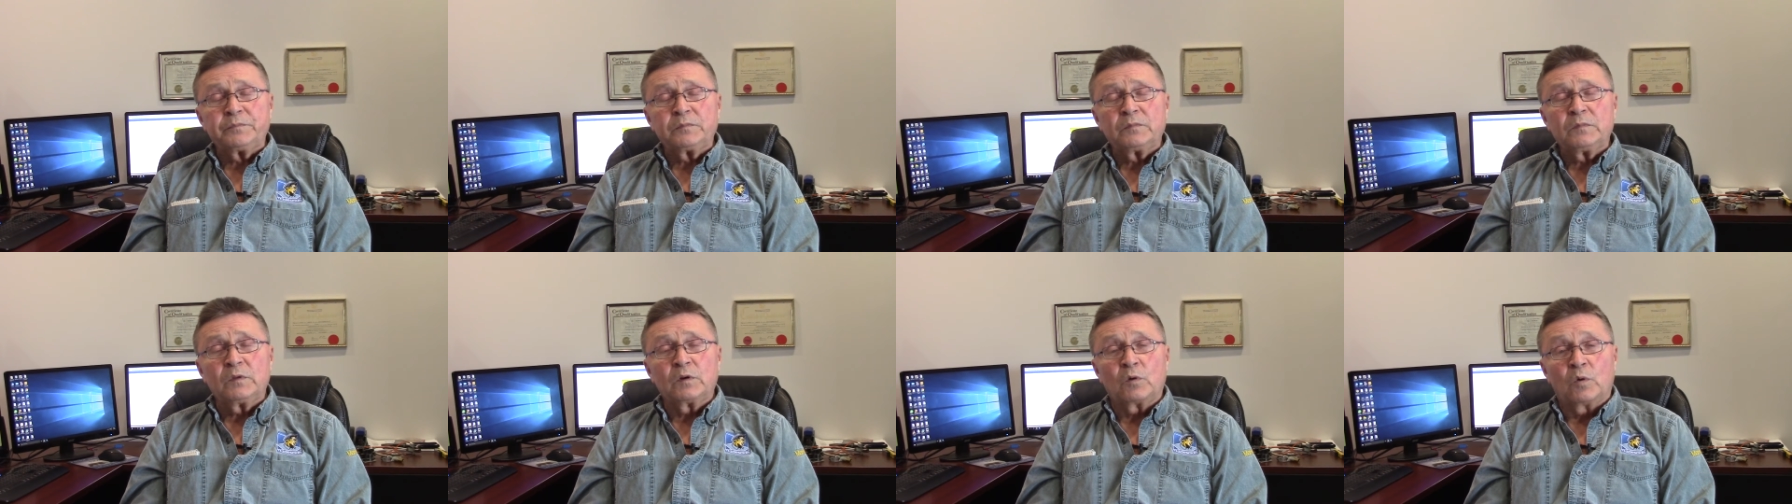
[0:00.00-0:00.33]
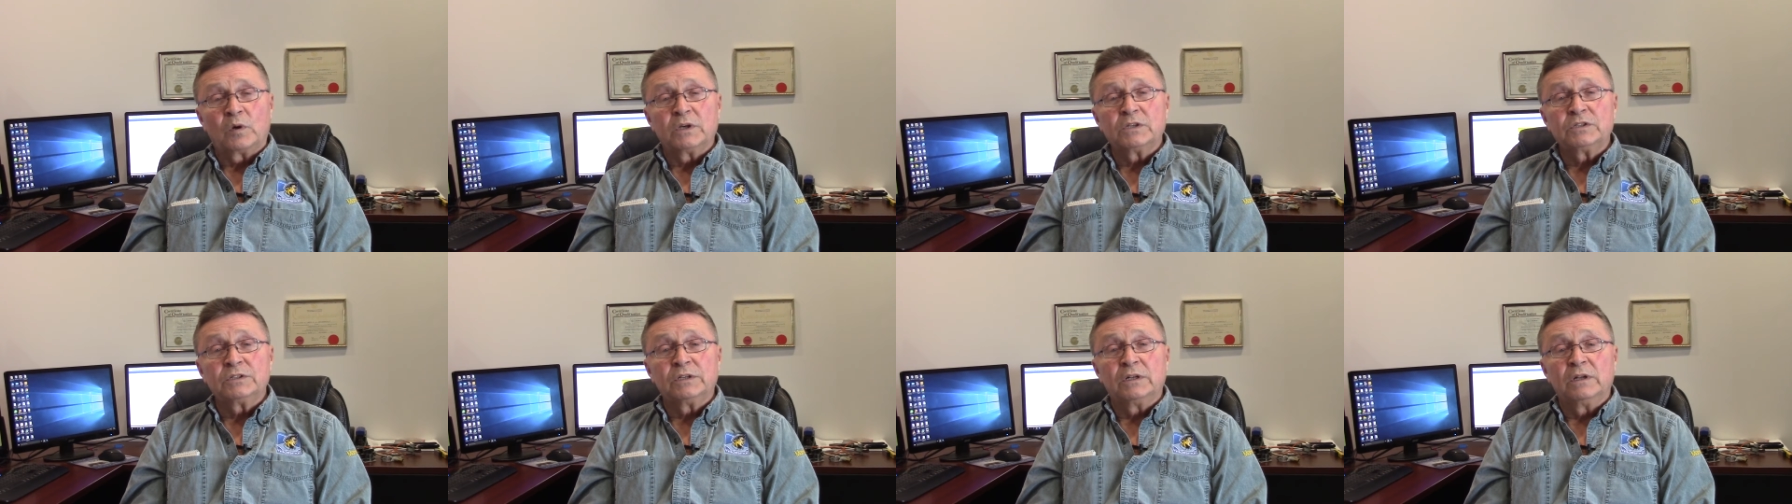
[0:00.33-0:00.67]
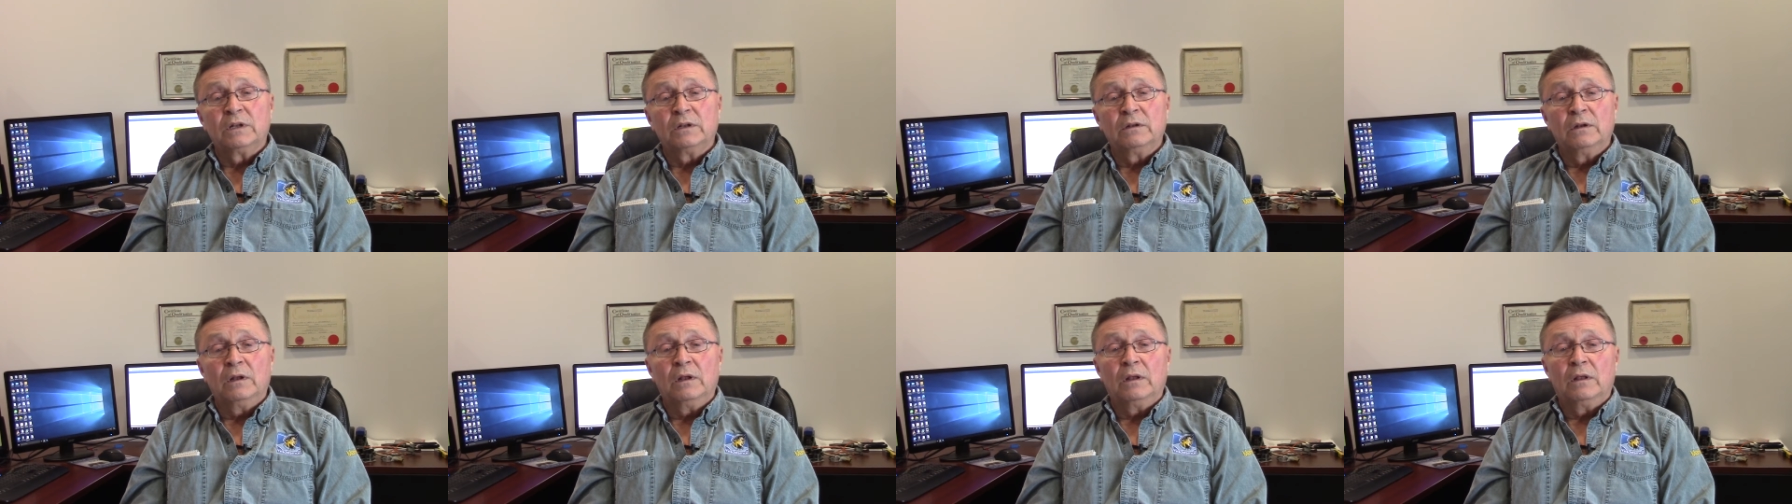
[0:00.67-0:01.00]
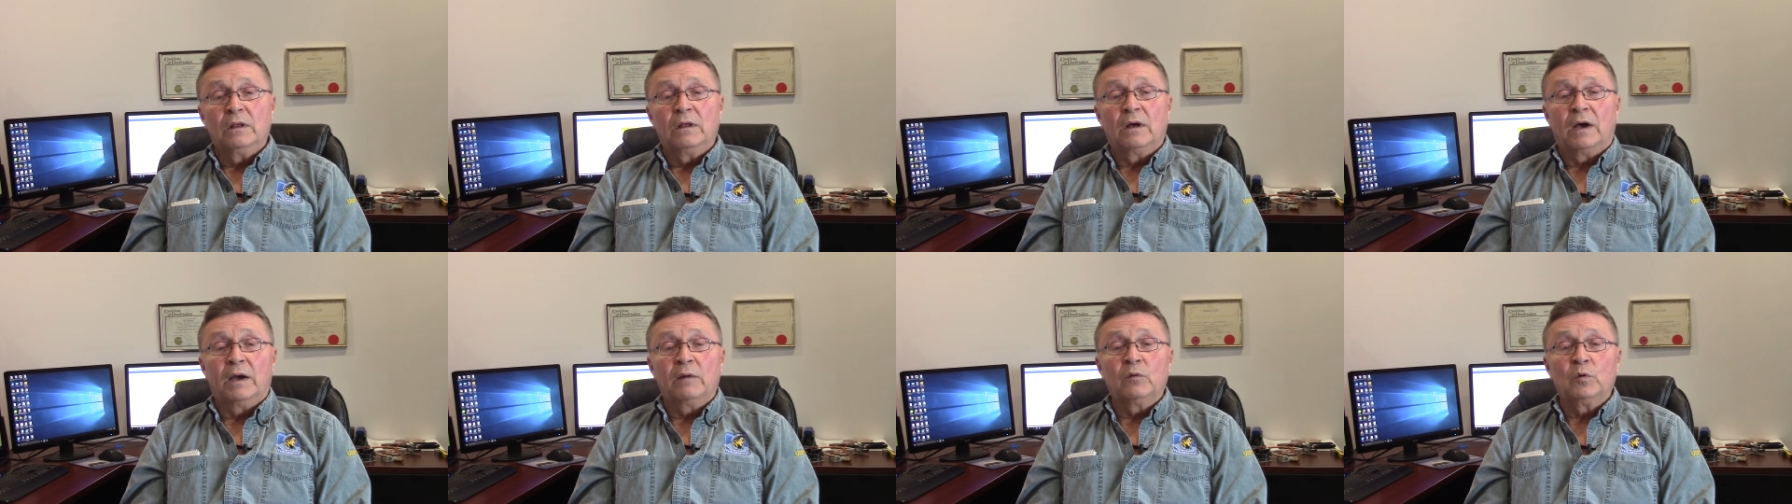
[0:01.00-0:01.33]
The question
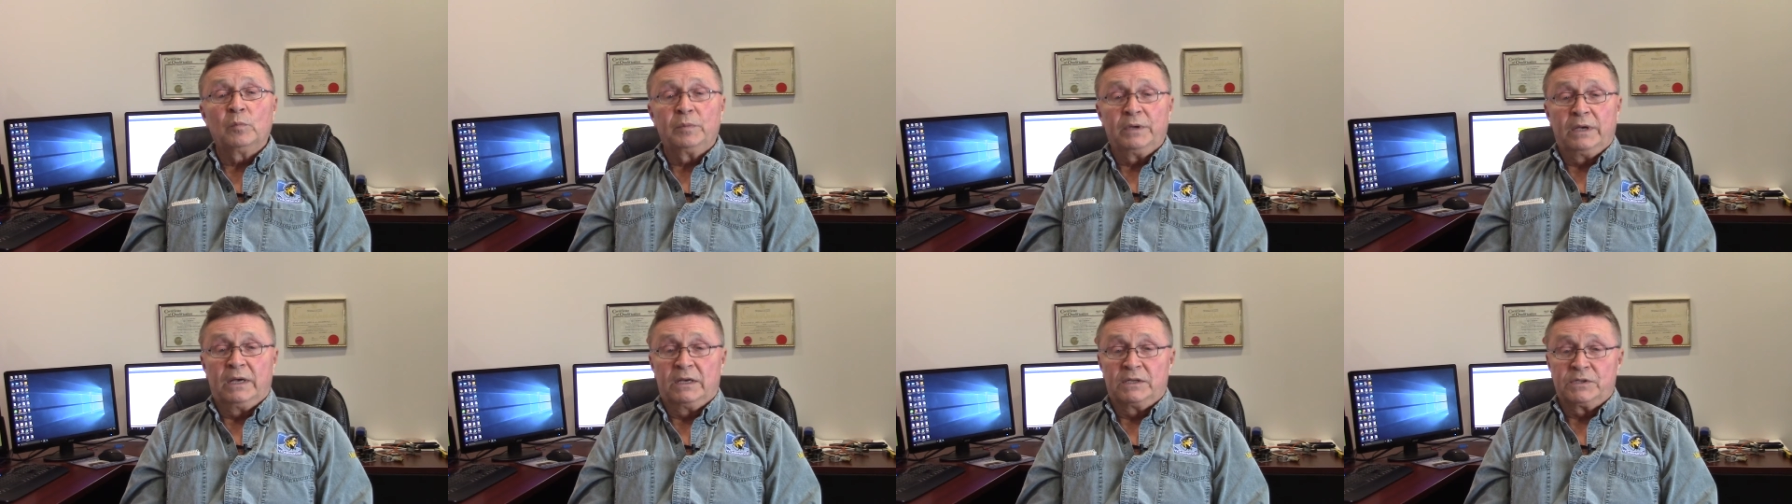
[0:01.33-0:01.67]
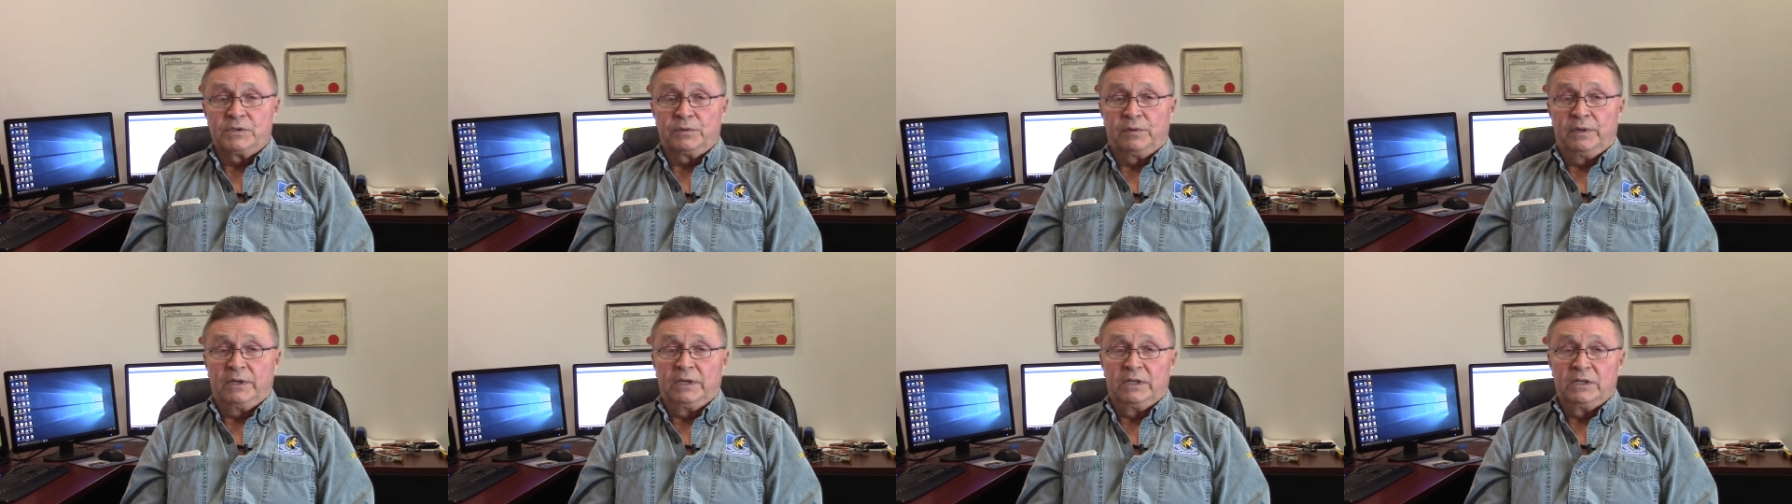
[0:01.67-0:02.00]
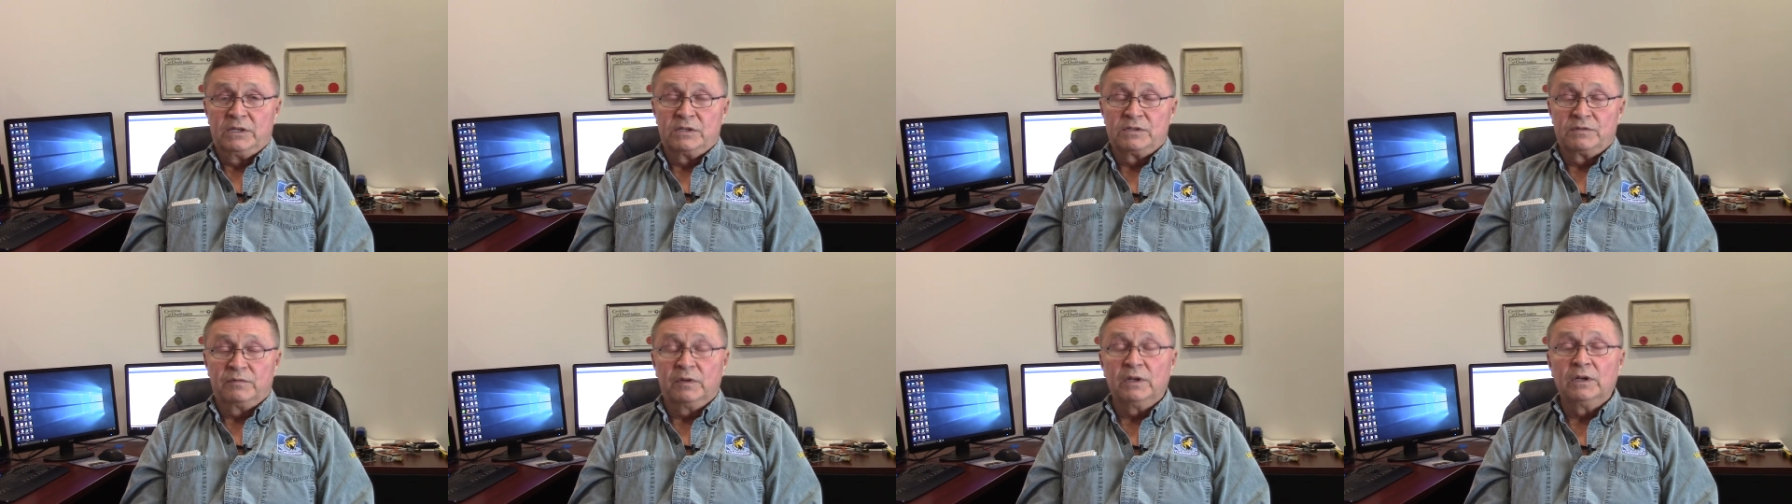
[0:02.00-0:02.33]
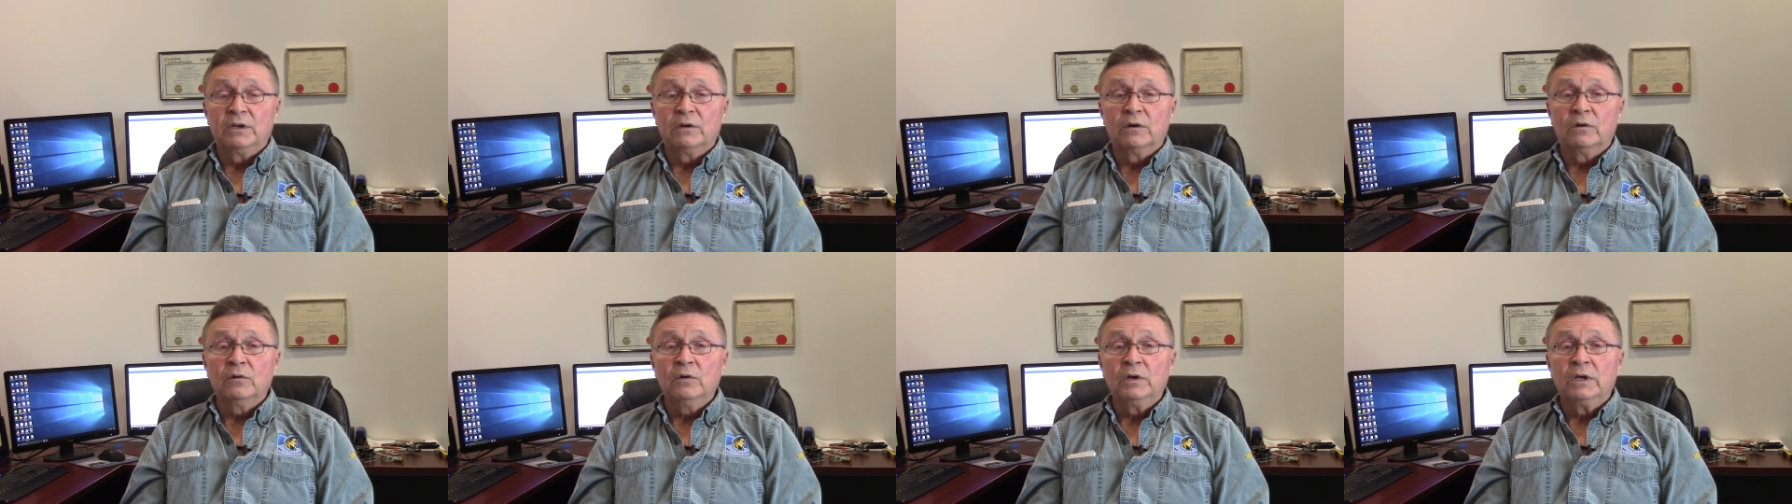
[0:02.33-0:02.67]
I will be answering in this
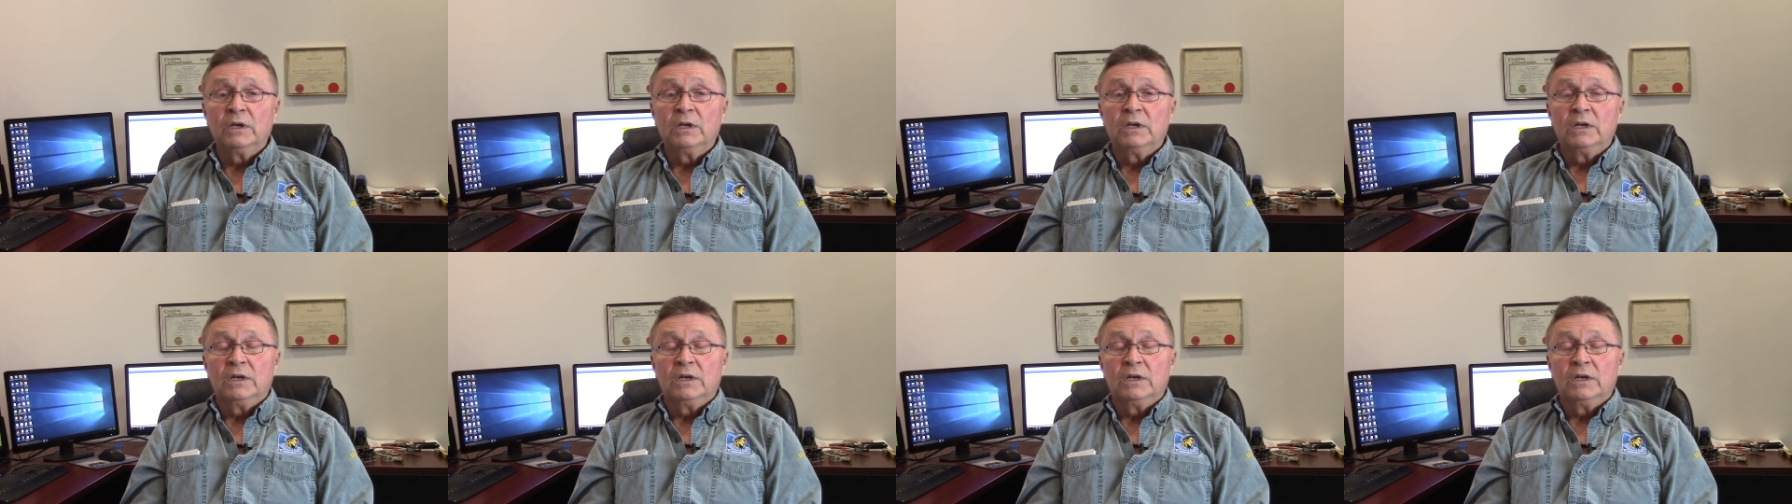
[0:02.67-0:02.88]
video